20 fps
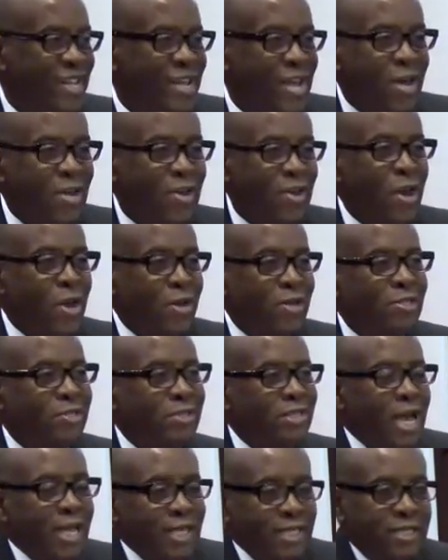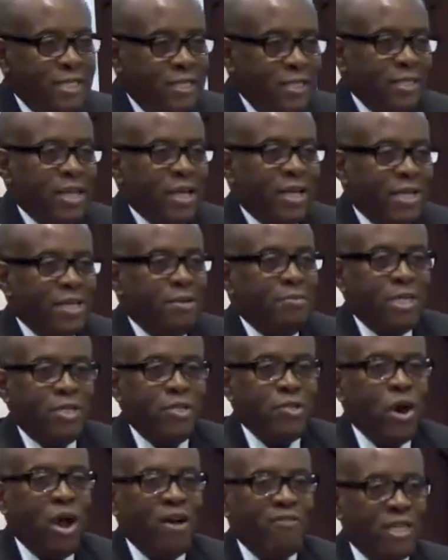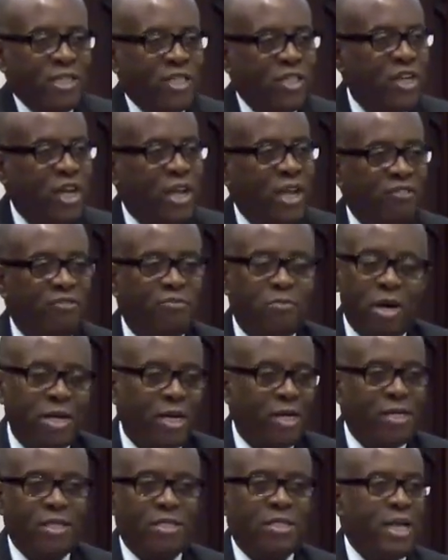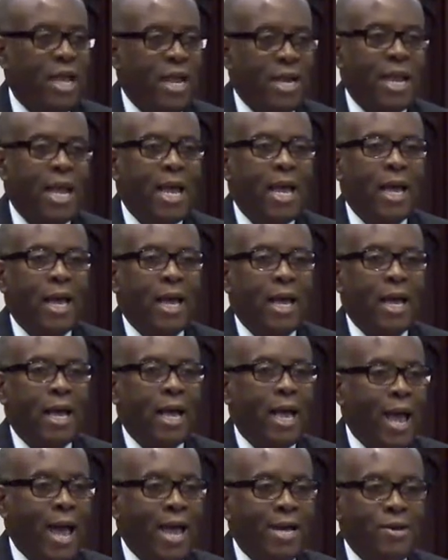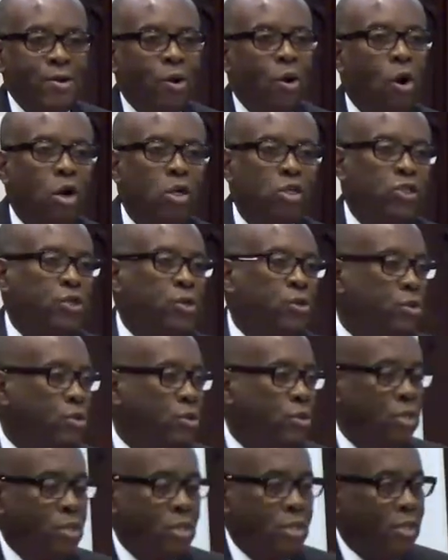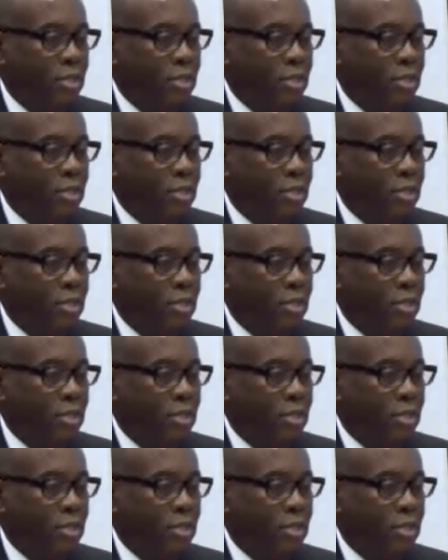yes, Nicodemus, you have achieved, but understand, I know all truths.